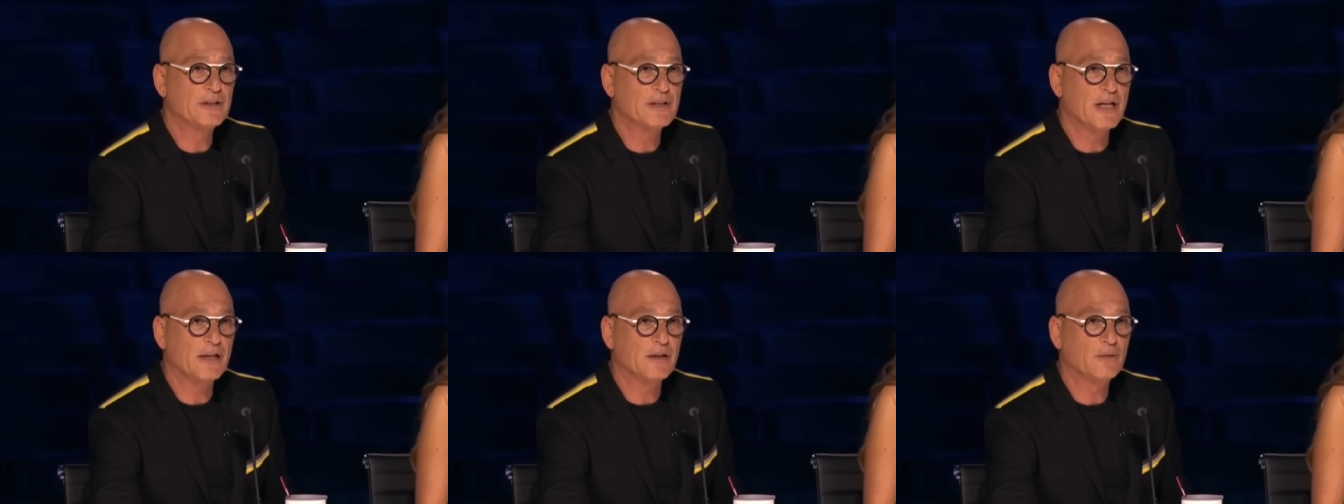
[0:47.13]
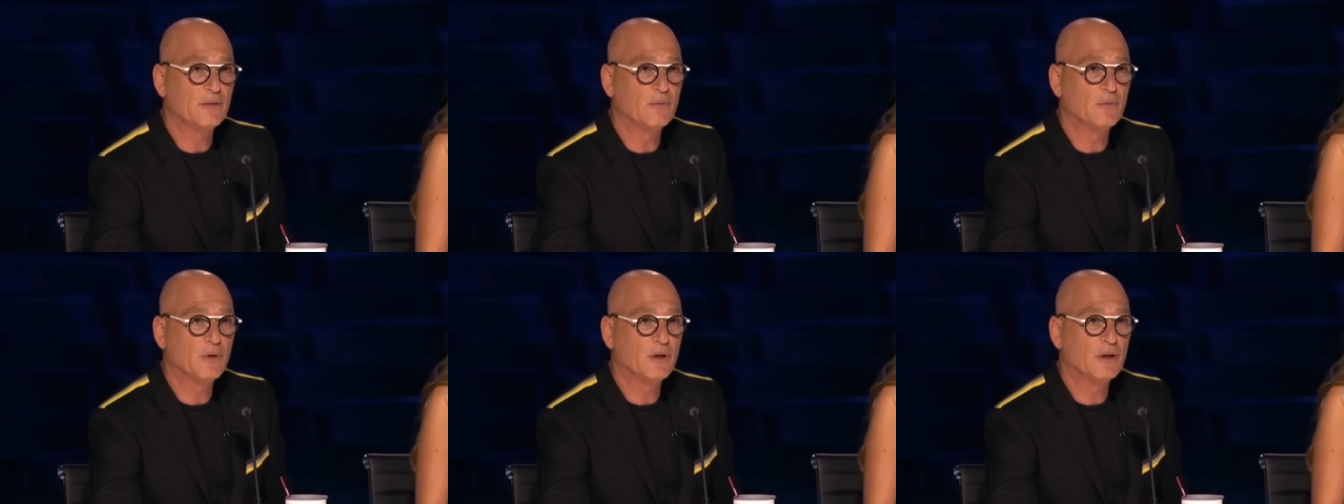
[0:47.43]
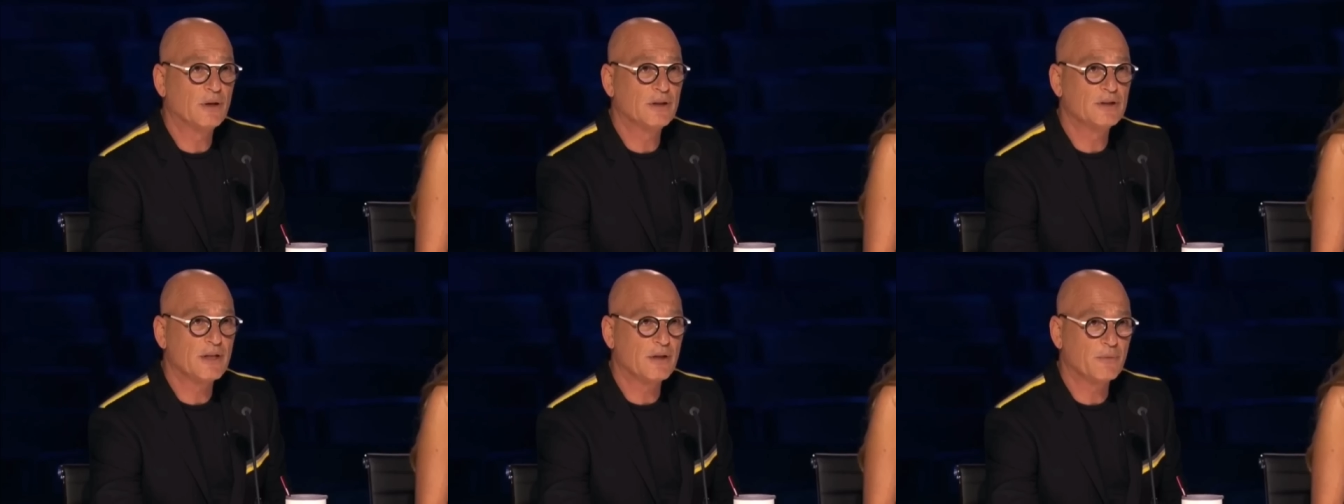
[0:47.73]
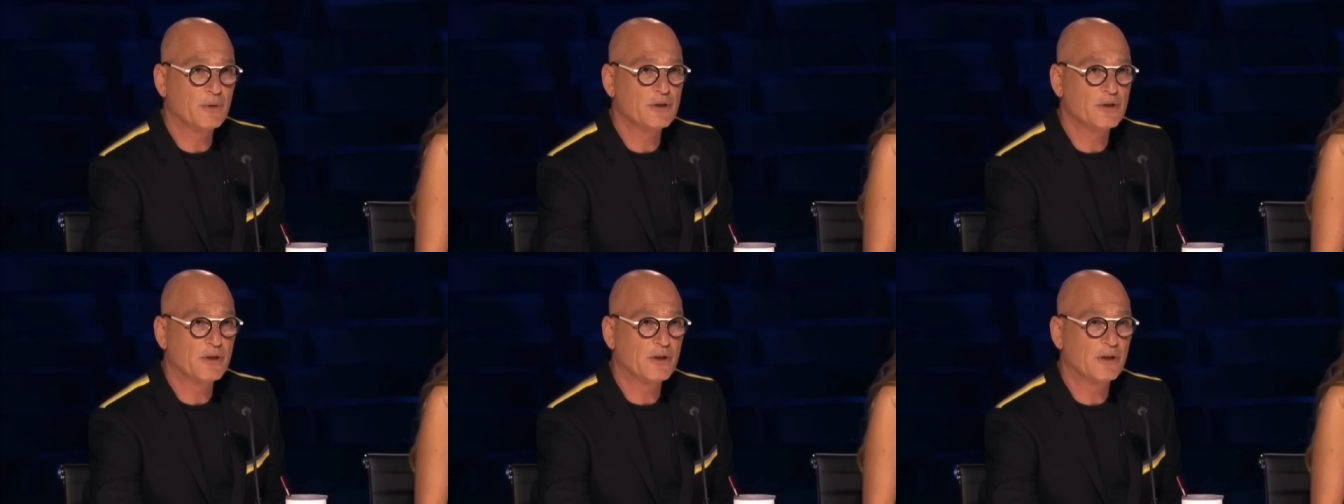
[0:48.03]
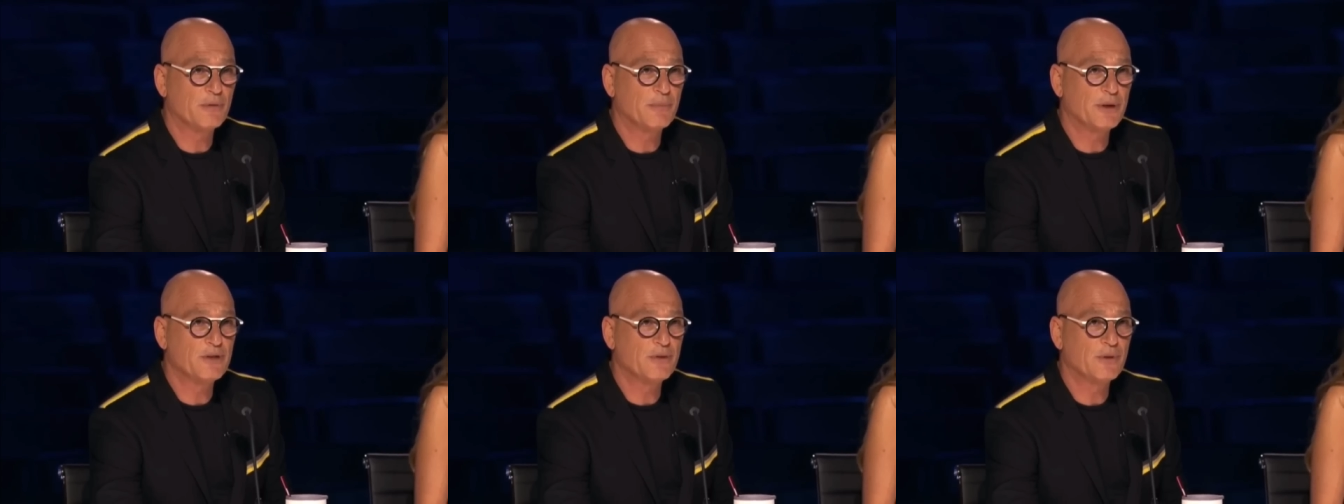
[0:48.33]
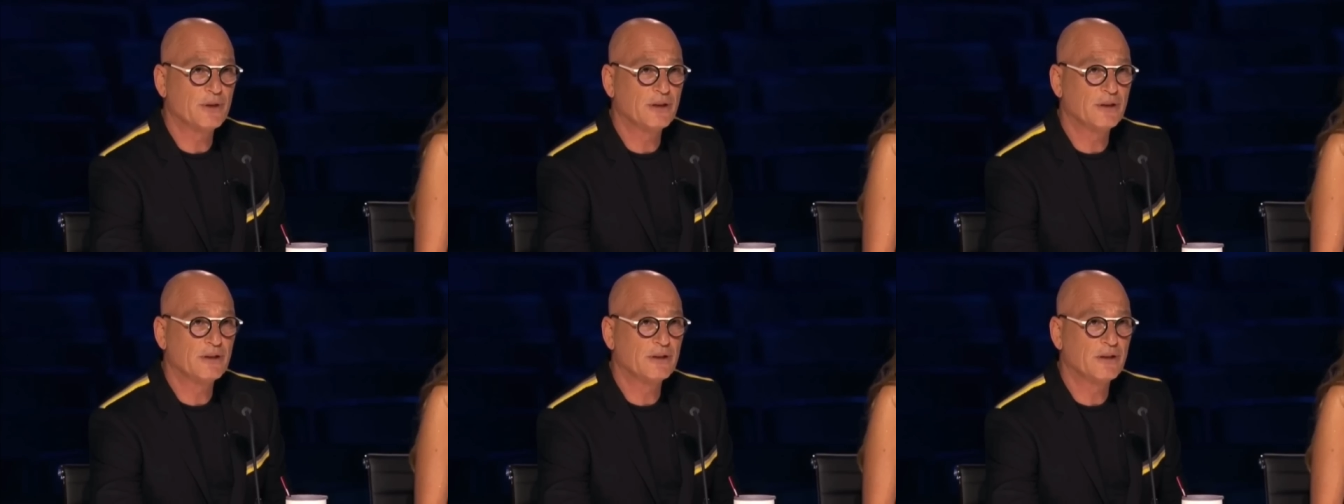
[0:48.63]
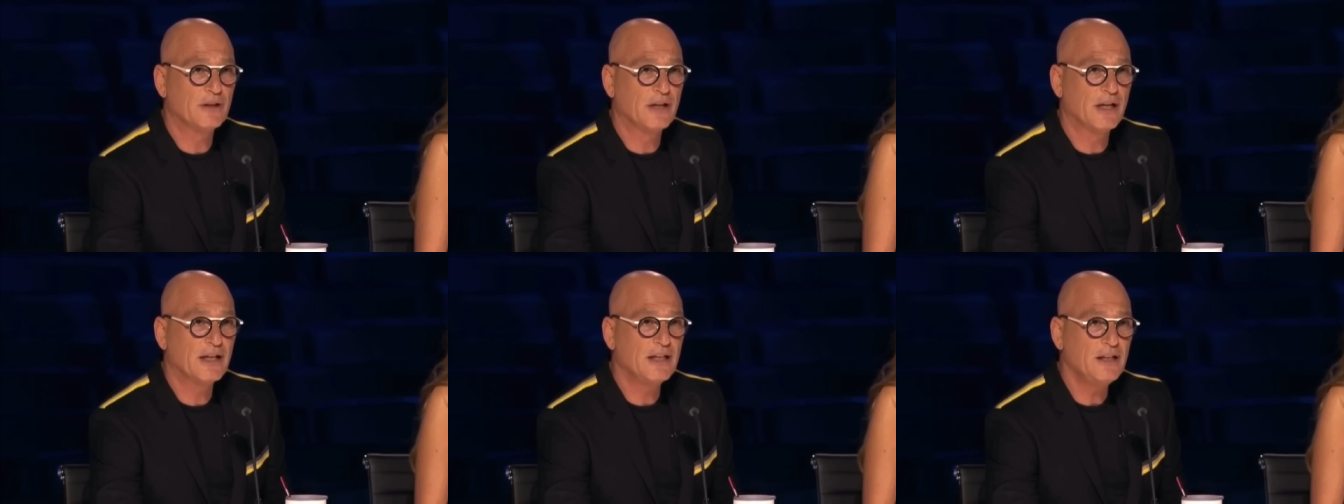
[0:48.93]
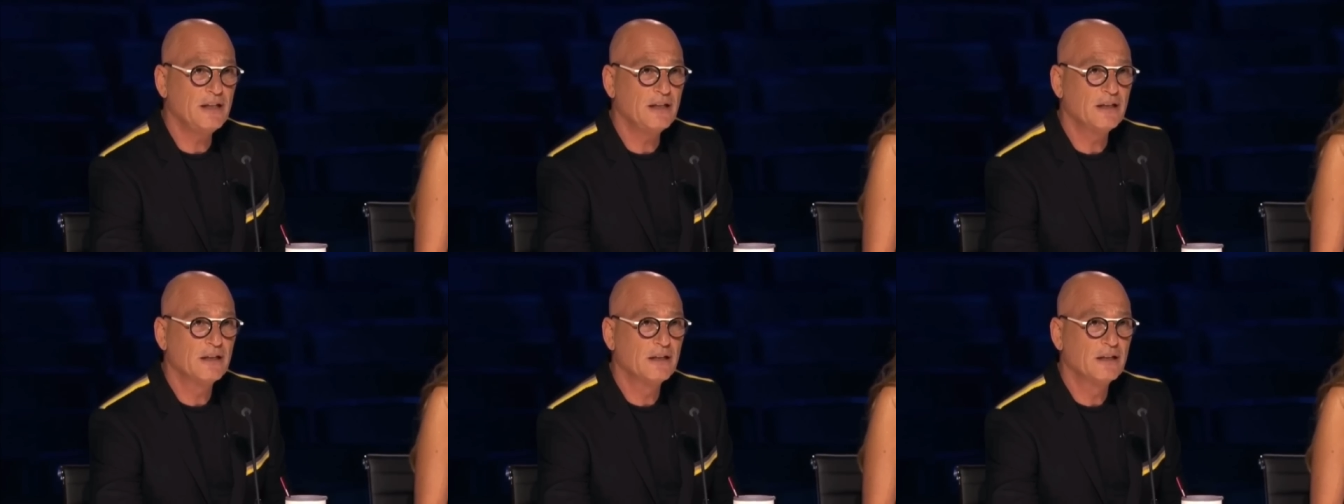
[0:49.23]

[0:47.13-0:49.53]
is that, is that what you're going to be doing tonight?